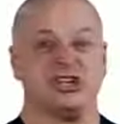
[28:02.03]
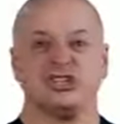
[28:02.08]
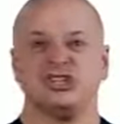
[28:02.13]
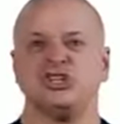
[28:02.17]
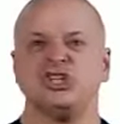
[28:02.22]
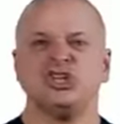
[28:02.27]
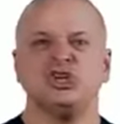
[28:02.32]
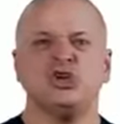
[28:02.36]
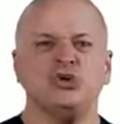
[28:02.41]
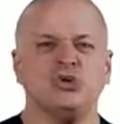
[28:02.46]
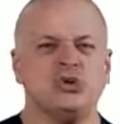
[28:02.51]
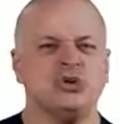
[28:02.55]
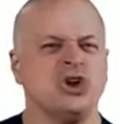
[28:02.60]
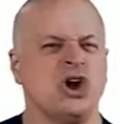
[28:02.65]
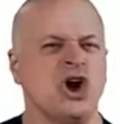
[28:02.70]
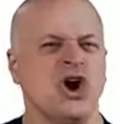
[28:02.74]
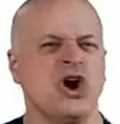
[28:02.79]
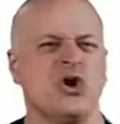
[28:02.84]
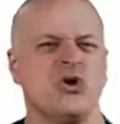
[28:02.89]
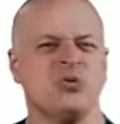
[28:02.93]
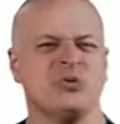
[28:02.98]
Do you
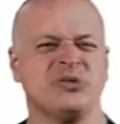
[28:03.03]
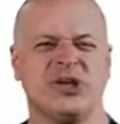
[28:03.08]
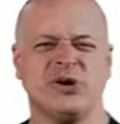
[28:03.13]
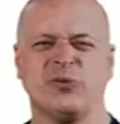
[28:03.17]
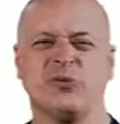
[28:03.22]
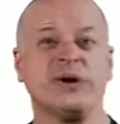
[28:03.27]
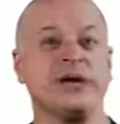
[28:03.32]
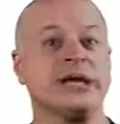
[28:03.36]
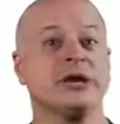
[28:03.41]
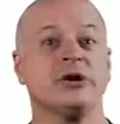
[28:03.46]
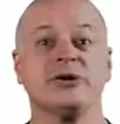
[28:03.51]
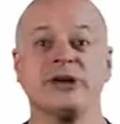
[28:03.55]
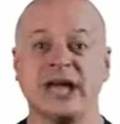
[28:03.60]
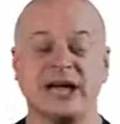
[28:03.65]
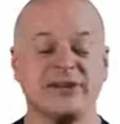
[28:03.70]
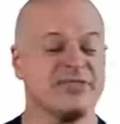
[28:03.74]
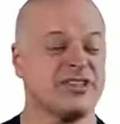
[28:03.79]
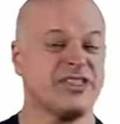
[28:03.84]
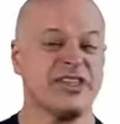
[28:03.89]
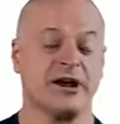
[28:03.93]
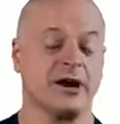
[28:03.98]
know that we don't have a
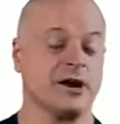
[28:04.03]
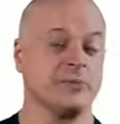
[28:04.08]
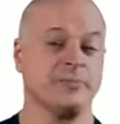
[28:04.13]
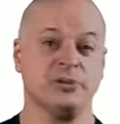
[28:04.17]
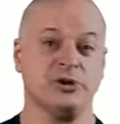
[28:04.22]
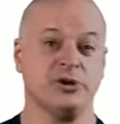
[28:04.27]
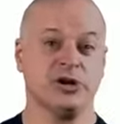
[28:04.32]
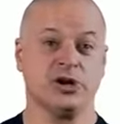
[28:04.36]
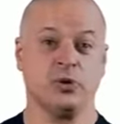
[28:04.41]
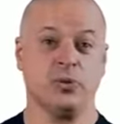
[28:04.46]
therapeutic